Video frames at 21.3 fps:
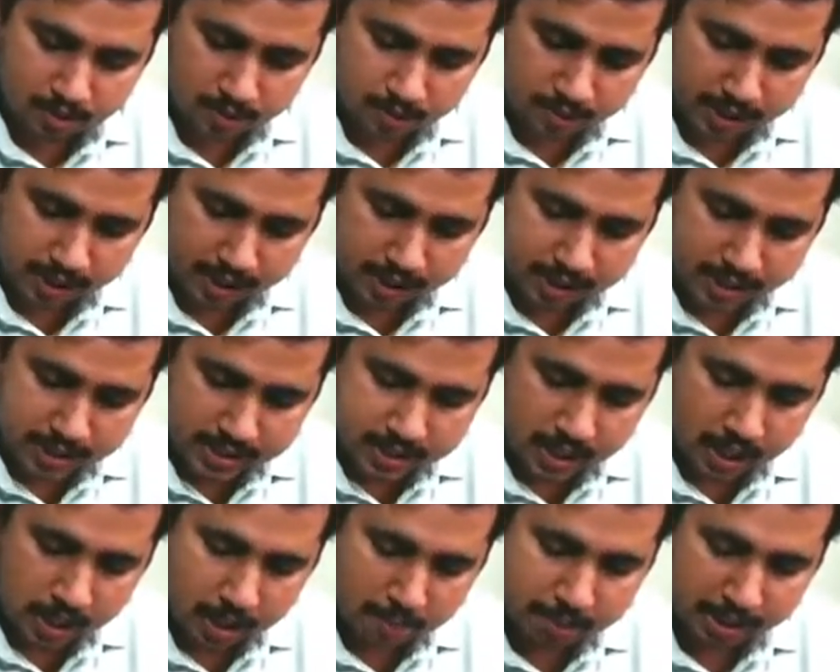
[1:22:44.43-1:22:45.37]
when it is
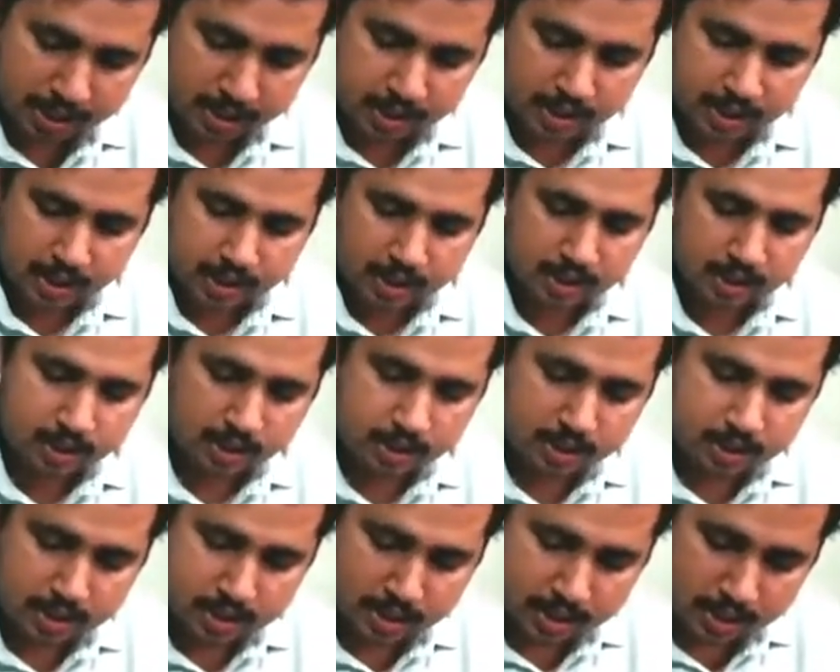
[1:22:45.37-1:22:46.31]
government grant,
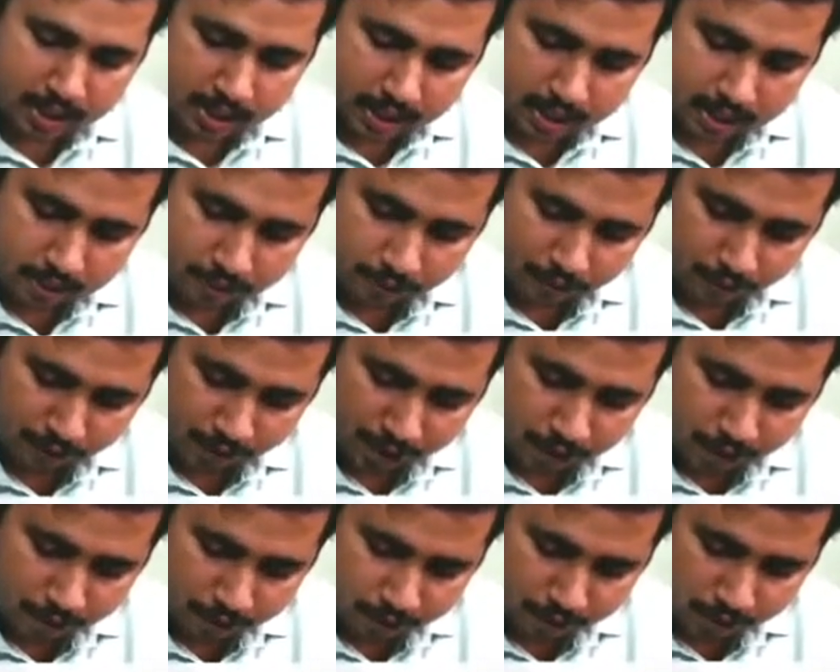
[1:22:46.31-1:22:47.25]
free
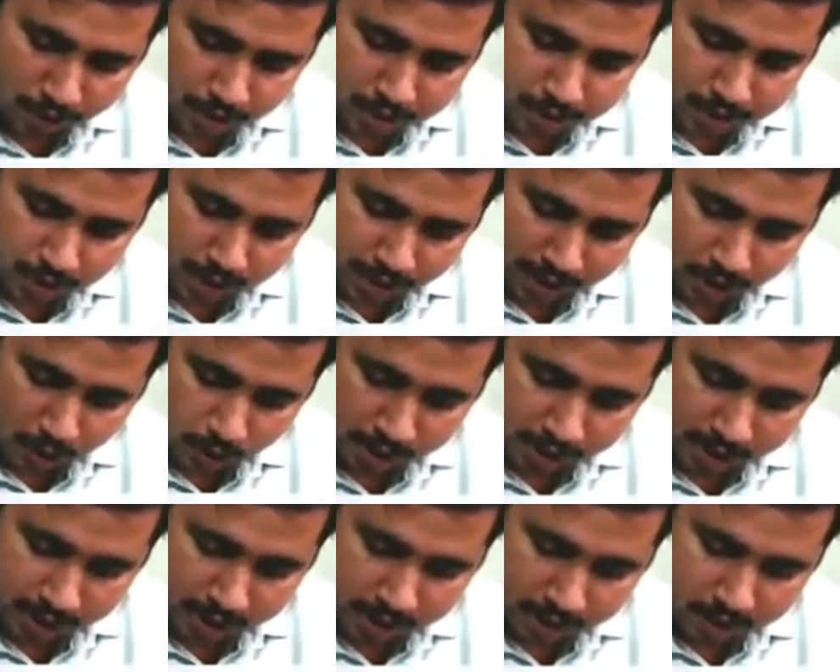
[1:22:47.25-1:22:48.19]
of cost you
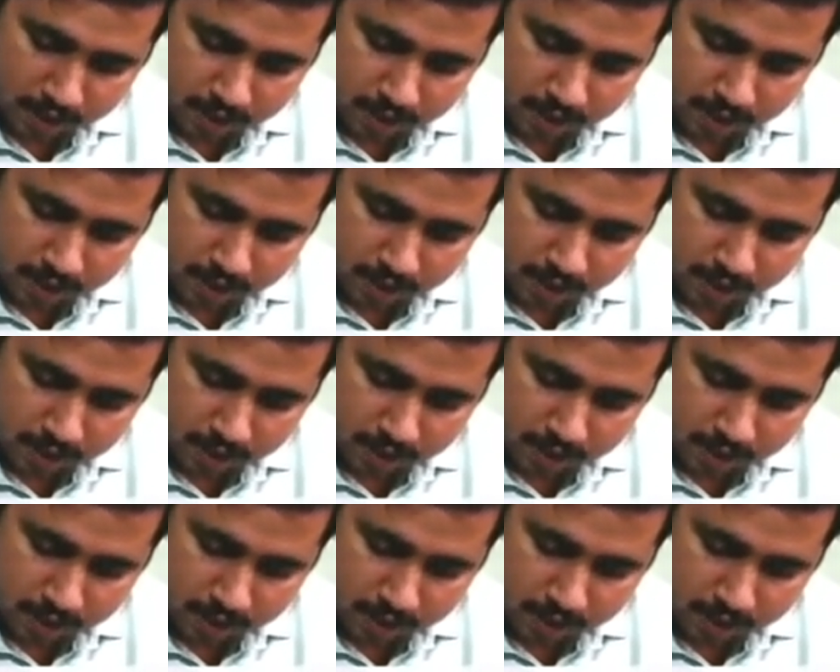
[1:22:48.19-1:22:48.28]
acquire